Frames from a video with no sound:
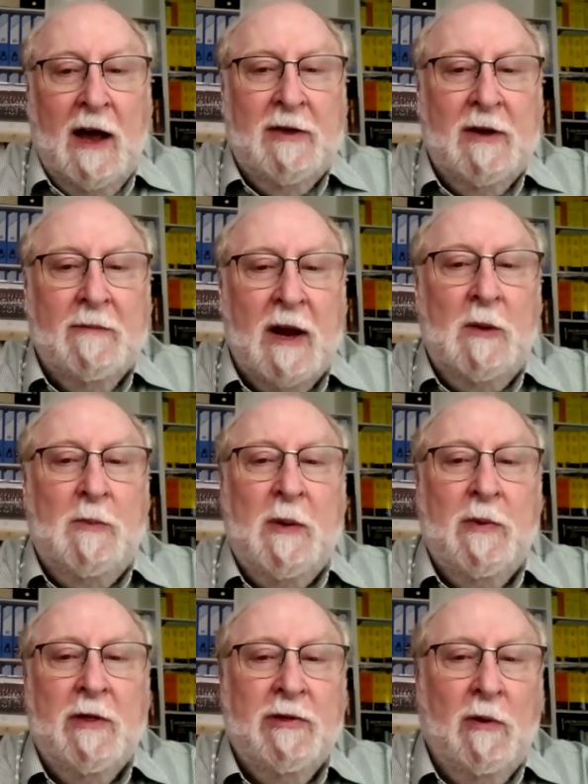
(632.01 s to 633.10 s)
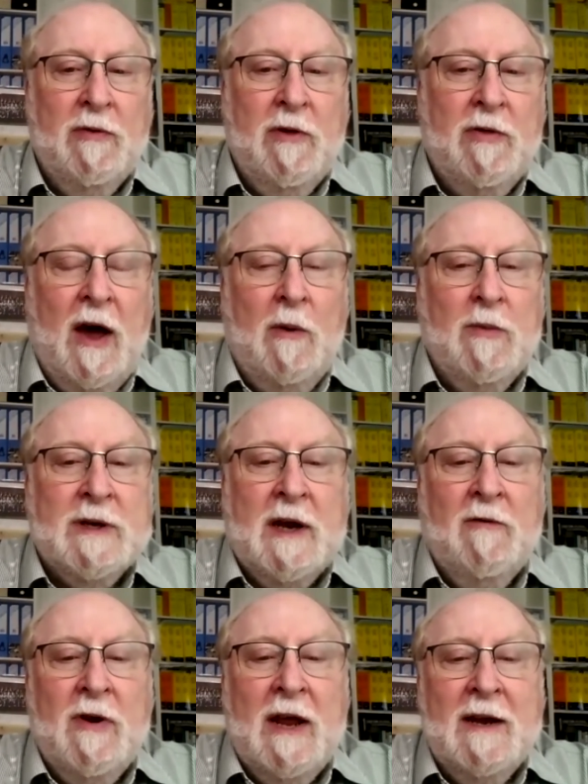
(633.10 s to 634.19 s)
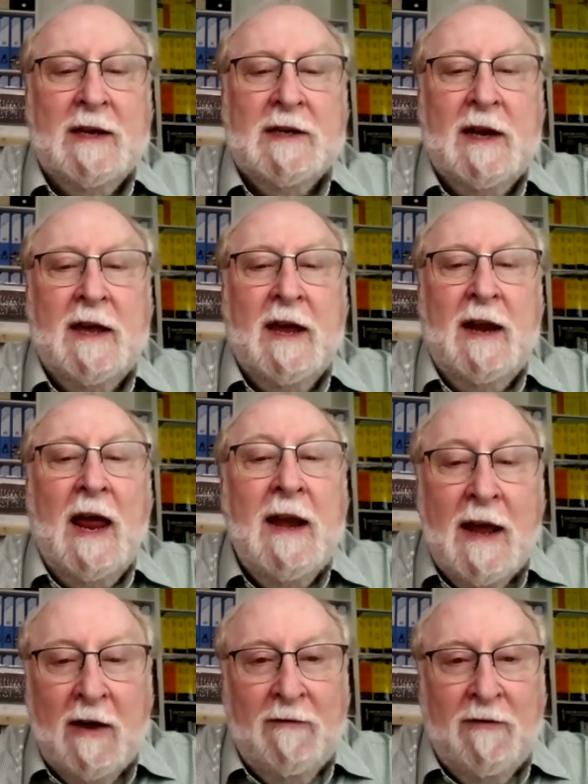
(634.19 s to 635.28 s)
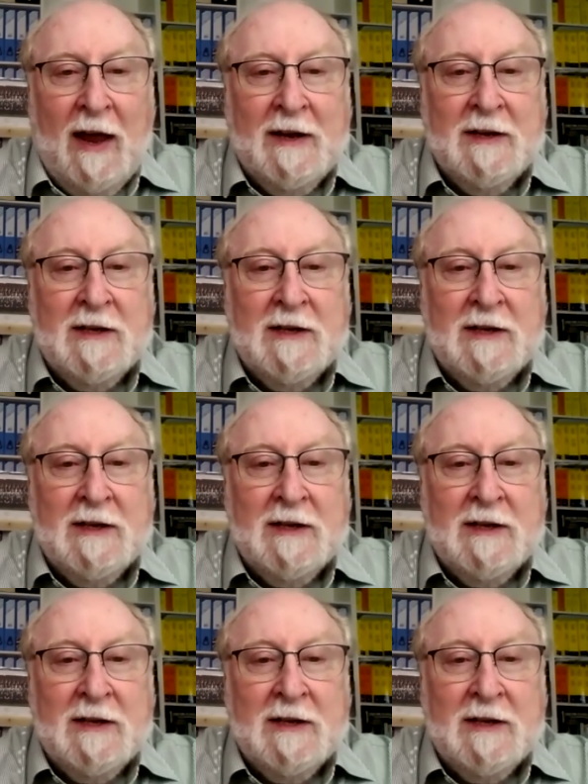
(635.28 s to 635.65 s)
I think many people thought that that was unrealistic in any event.